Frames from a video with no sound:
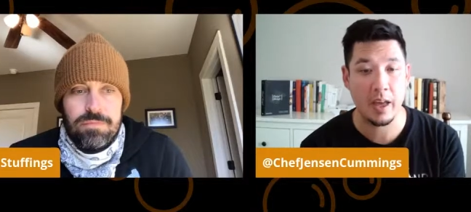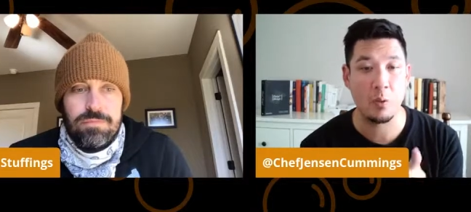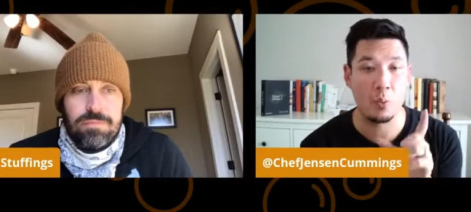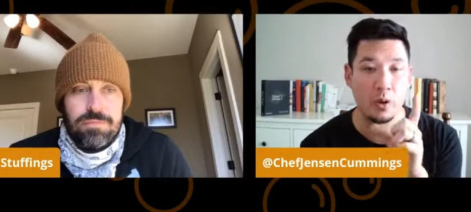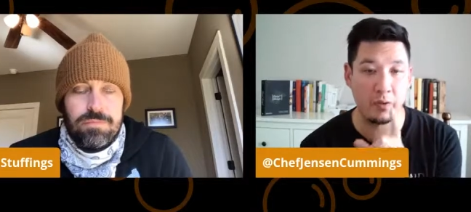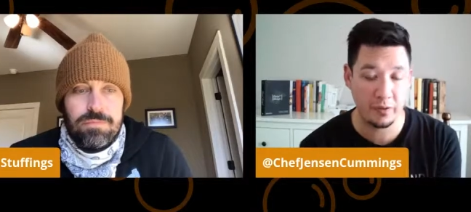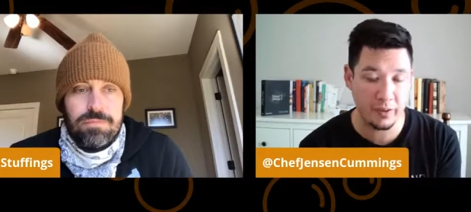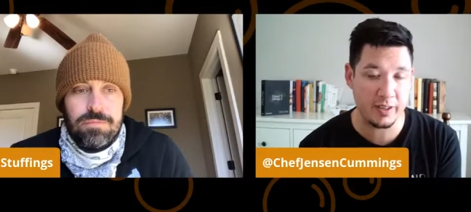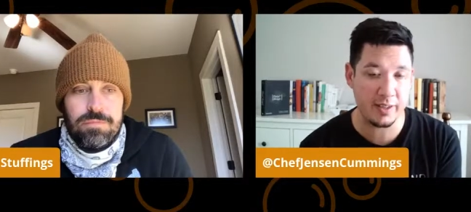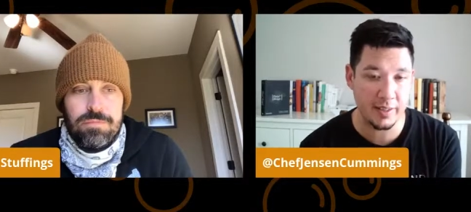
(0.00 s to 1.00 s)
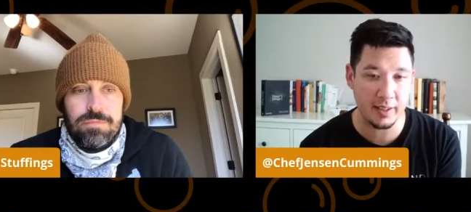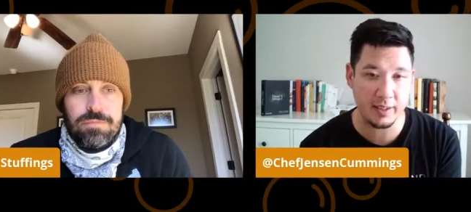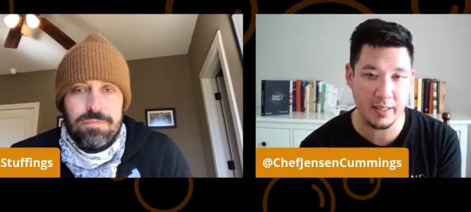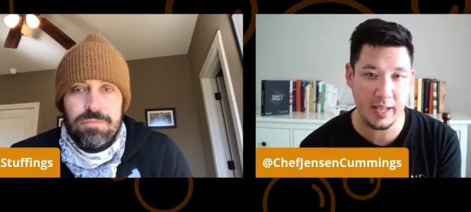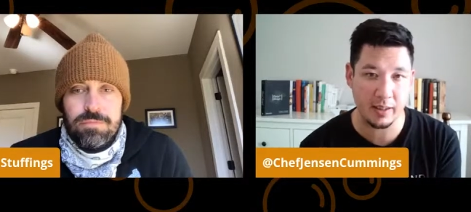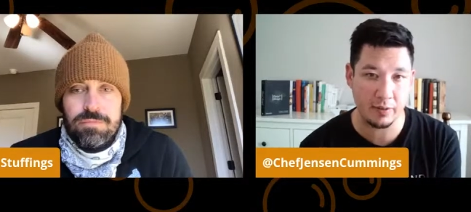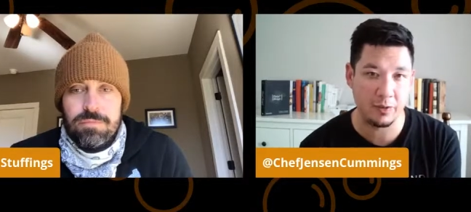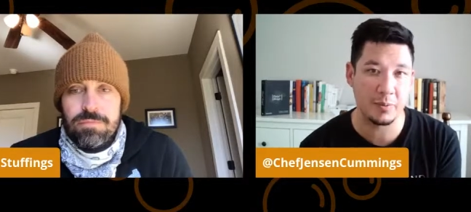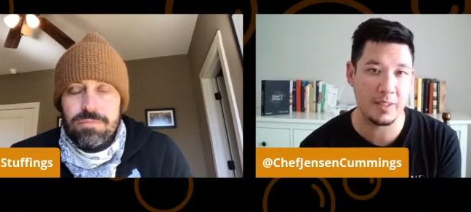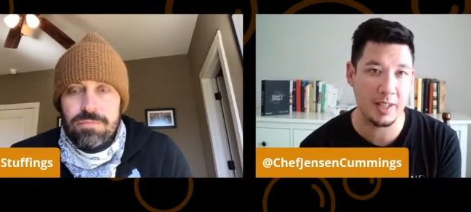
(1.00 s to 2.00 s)
Speaker 1: that will facilitate the
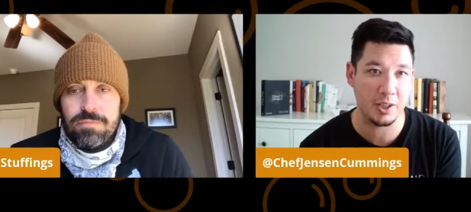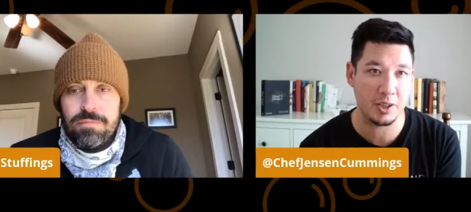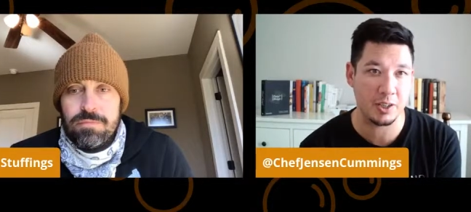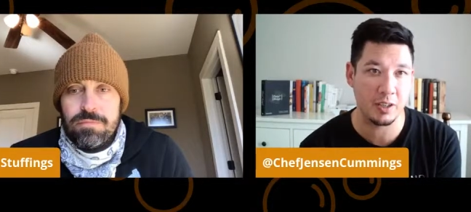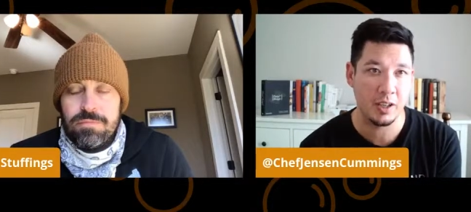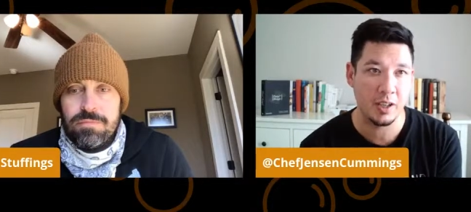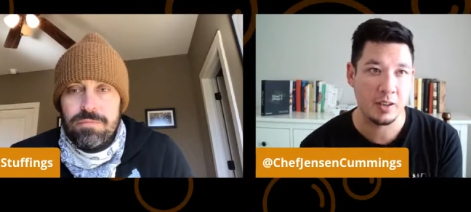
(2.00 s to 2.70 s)
fermentation.